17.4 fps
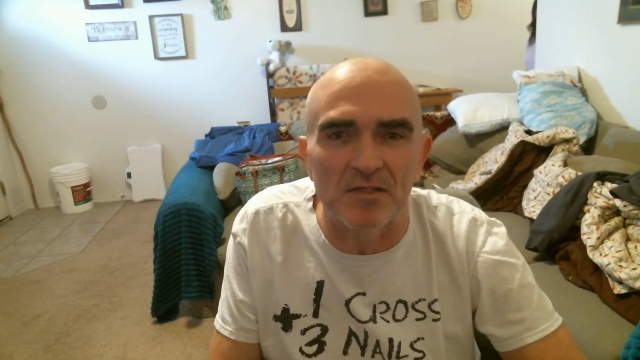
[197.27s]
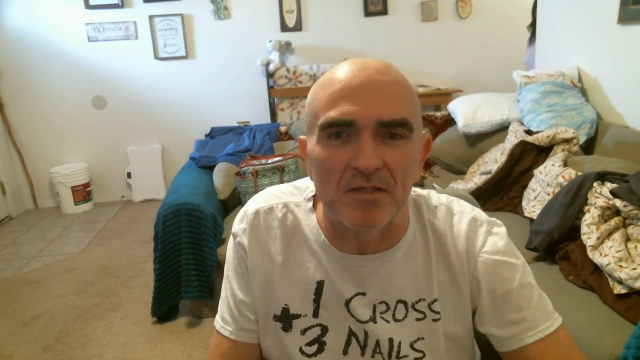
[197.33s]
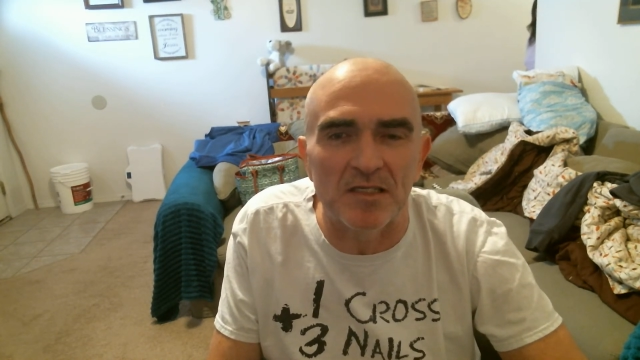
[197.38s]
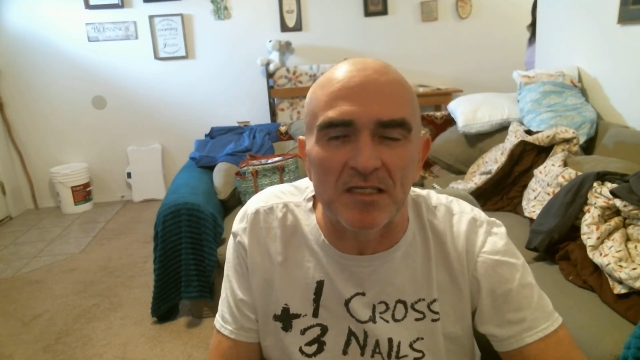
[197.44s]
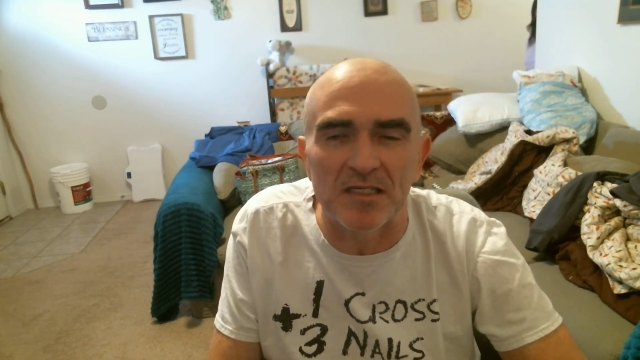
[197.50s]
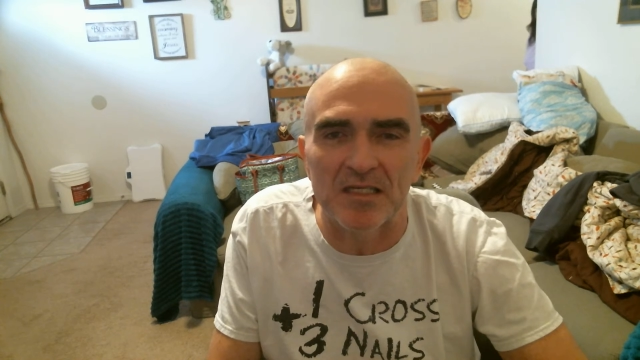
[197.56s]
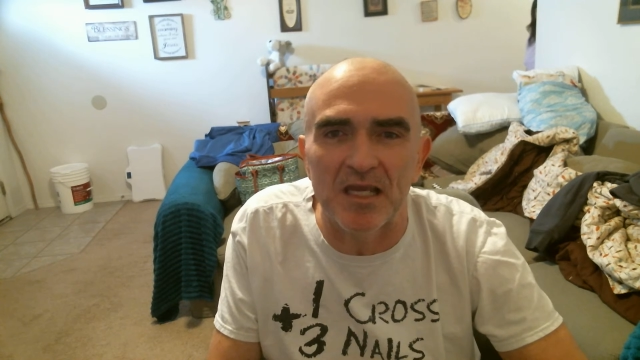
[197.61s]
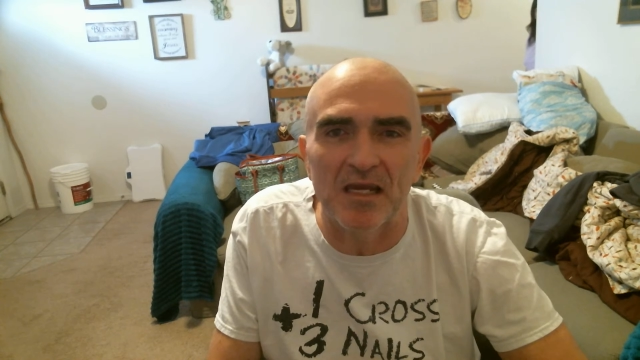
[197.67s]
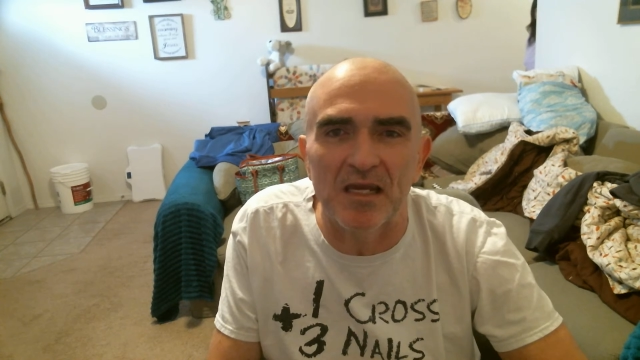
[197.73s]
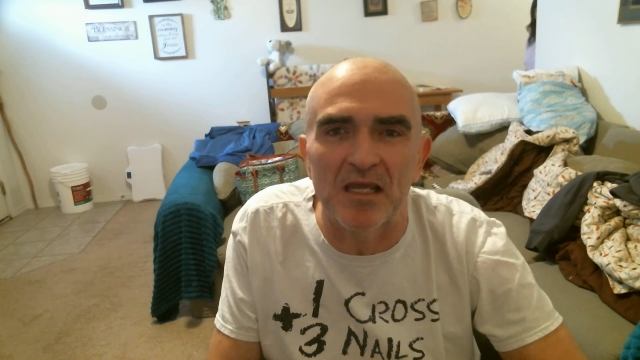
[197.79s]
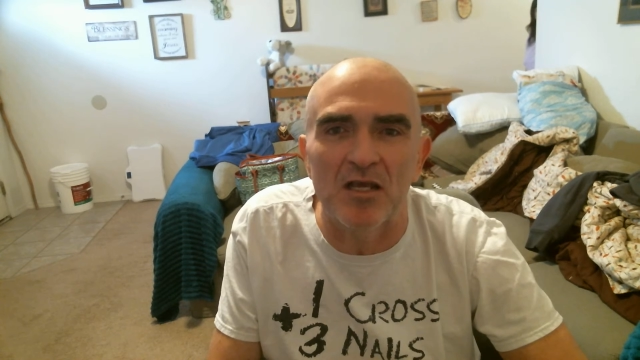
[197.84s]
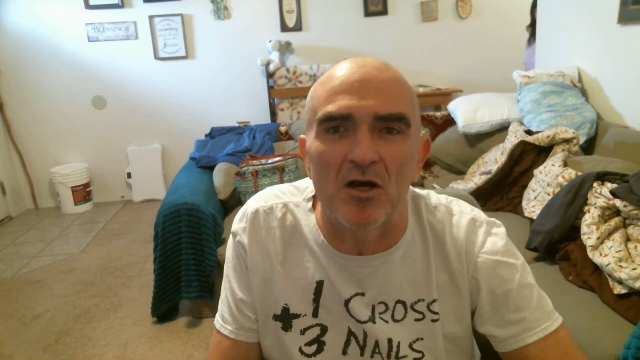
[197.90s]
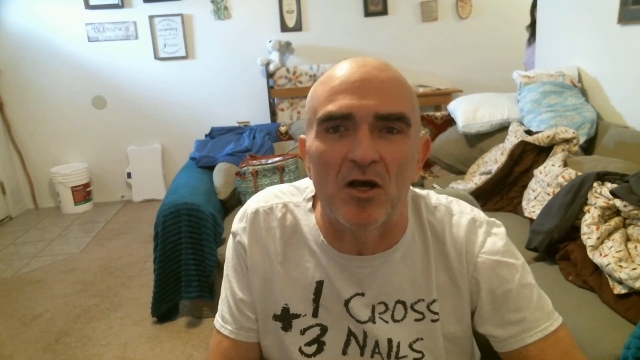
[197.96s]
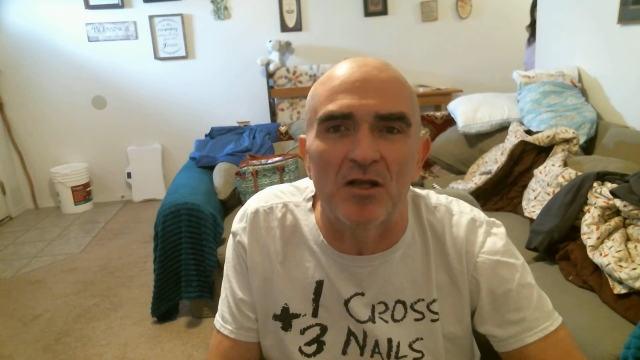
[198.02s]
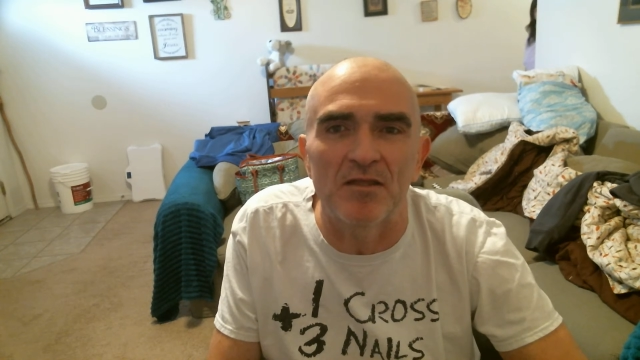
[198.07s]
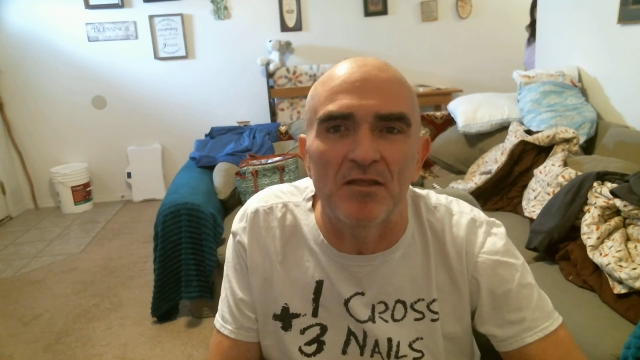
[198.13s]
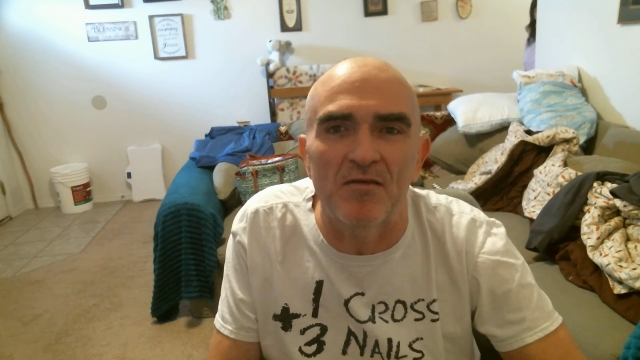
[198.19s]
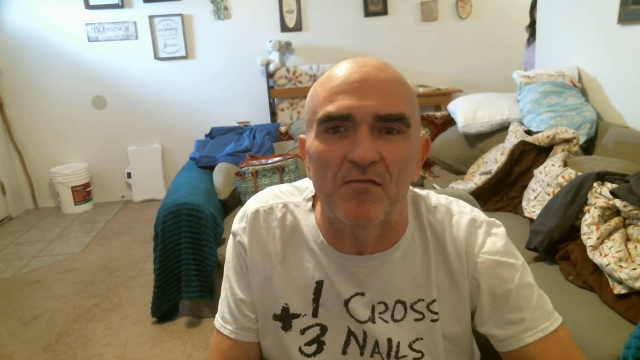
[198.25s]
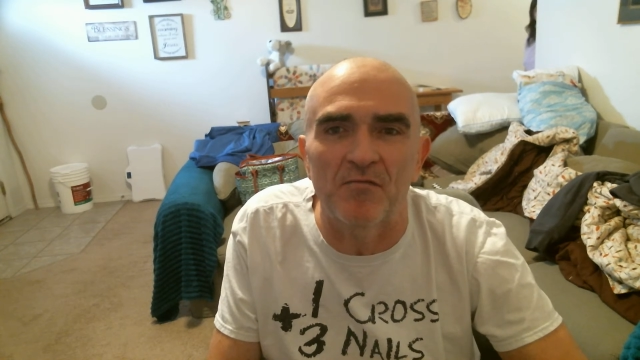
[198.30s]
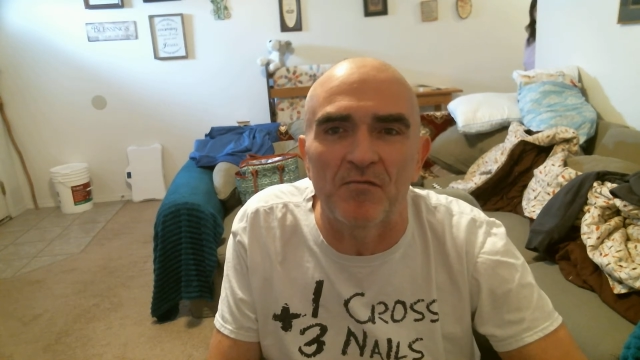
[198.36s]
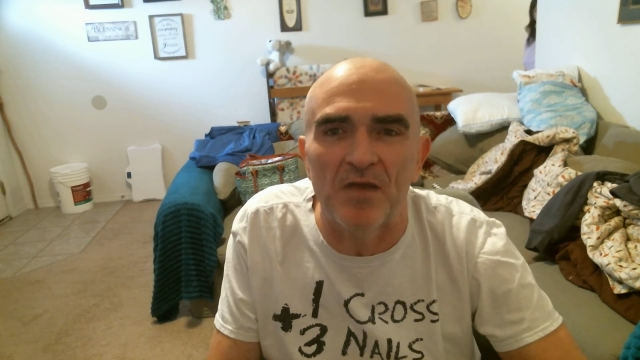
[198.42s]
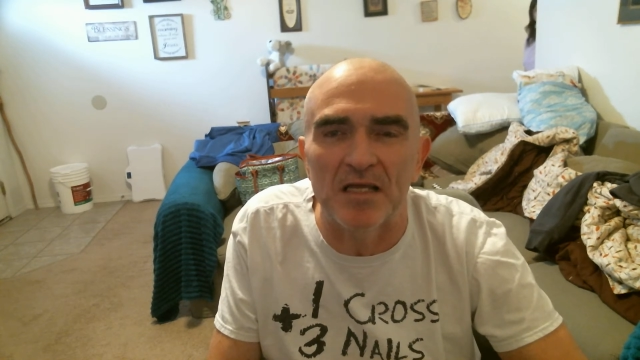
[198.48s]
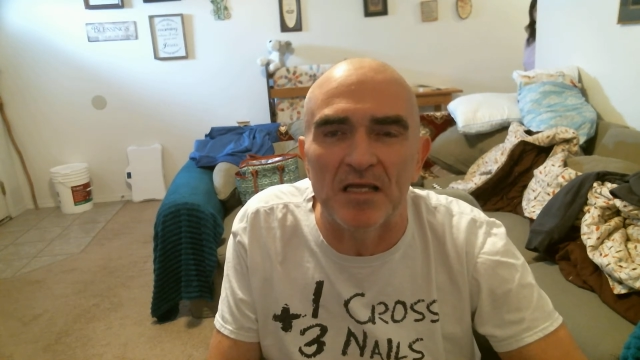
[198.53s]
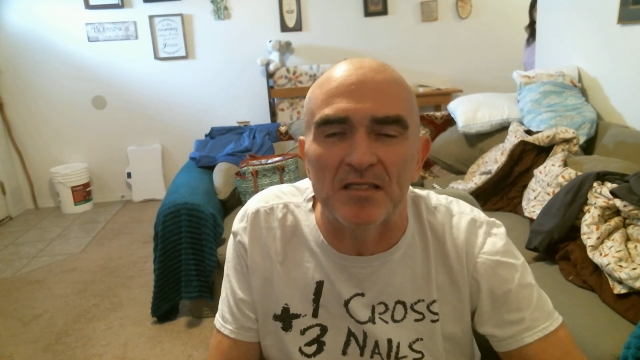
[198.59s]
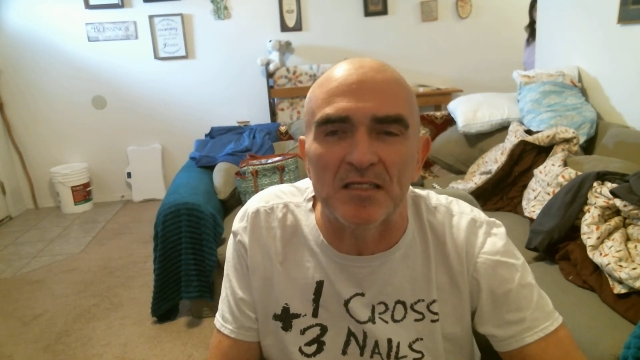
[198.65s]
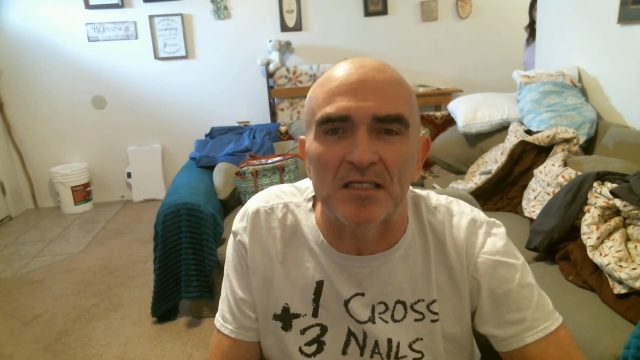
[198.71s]
sitting on the
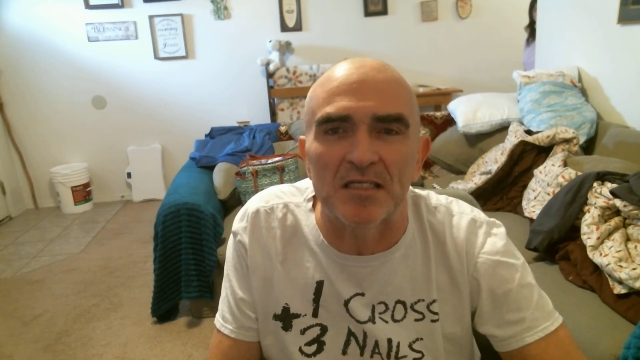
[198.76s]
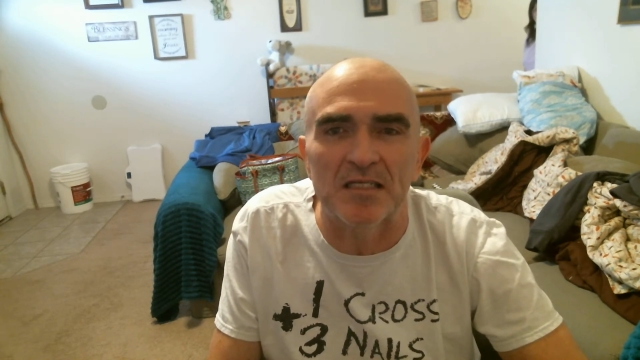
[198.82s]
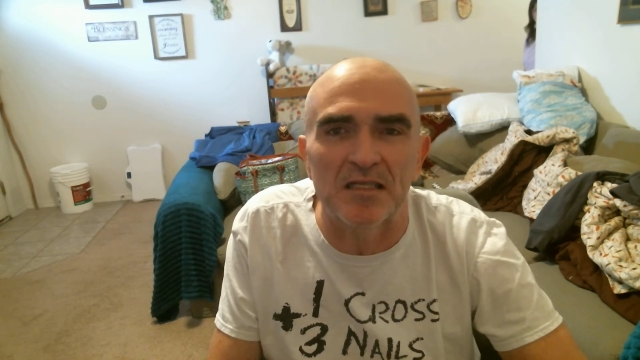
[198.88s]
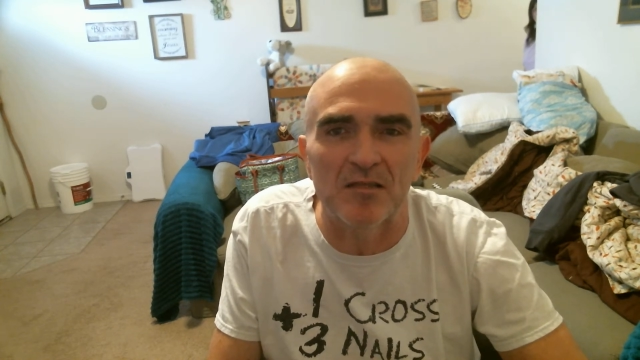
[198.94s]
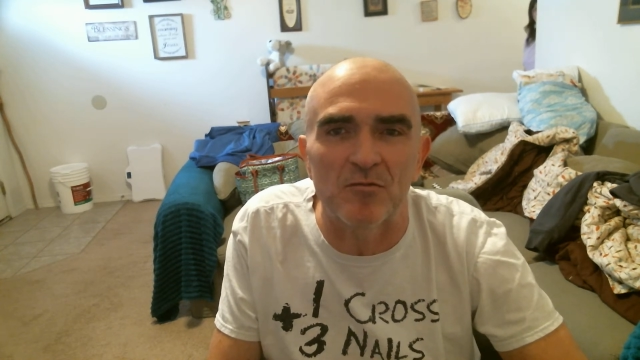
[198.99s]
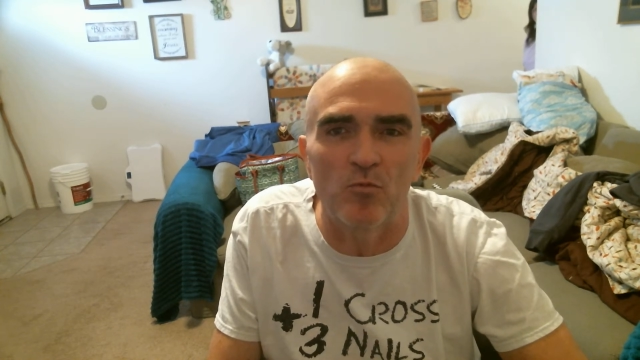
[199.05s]
fence